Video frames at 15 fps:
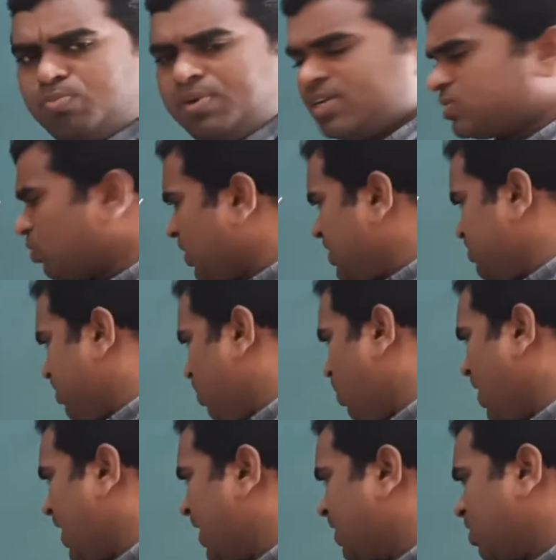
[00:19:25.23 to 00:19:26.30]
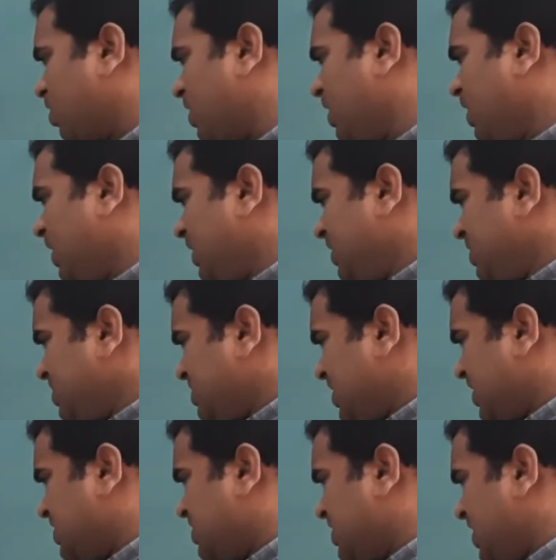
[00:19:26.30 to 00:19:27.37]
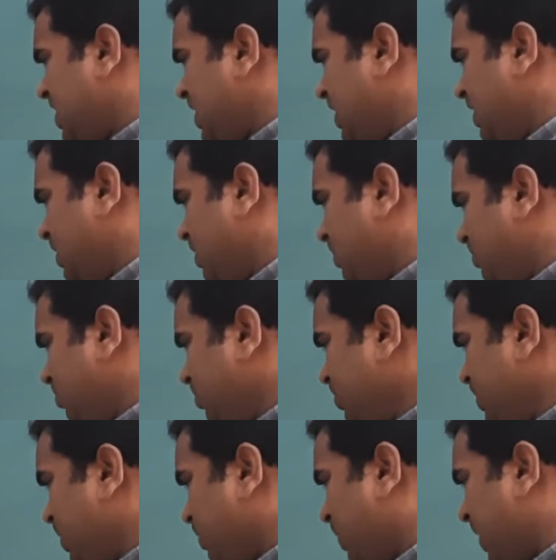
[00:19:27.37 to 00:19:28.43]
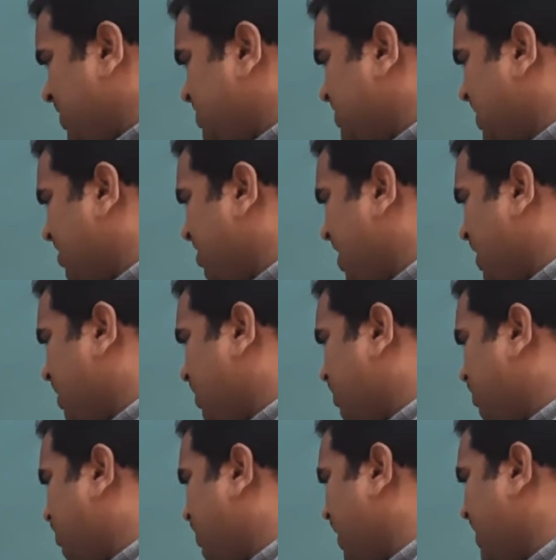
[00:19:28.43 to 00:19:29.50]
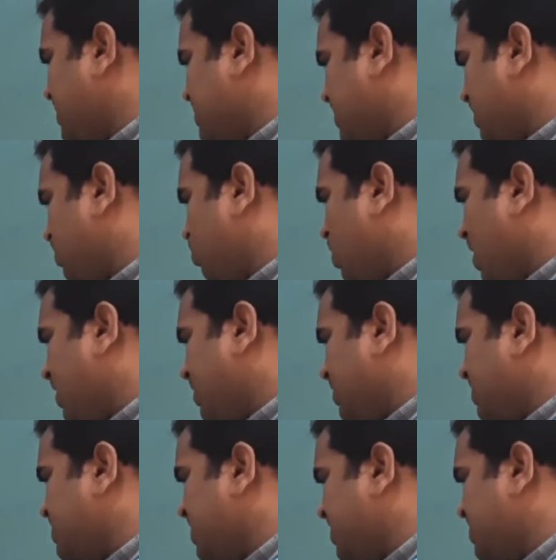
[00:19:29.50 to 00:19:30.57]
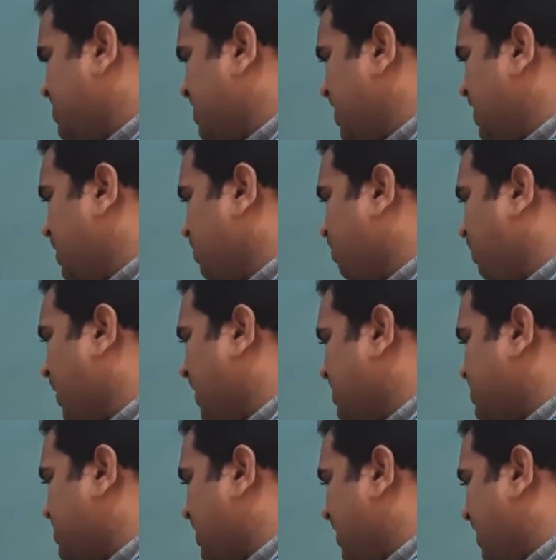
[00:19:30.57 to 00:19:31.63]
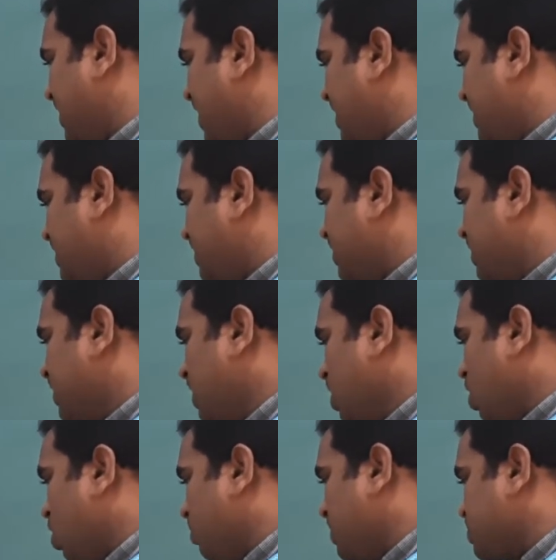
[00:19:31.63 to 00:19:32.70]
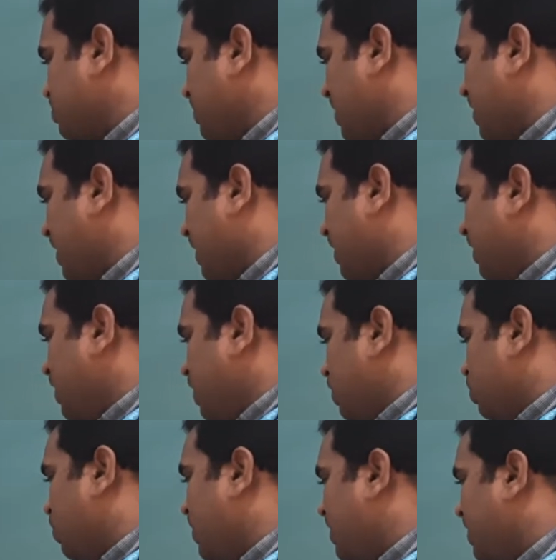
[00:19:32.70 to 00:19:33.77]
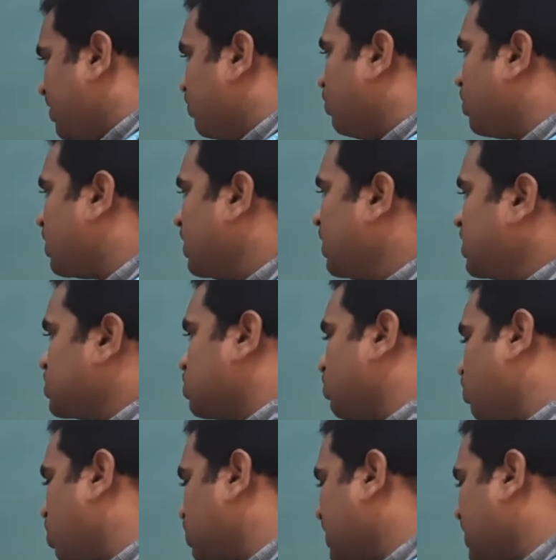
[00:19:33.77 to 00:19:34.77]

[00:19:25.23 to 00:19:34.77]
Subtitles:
means what? 1 electron. 16 plus 7 plus 1. 16 plus 8. How much more here? 24. So both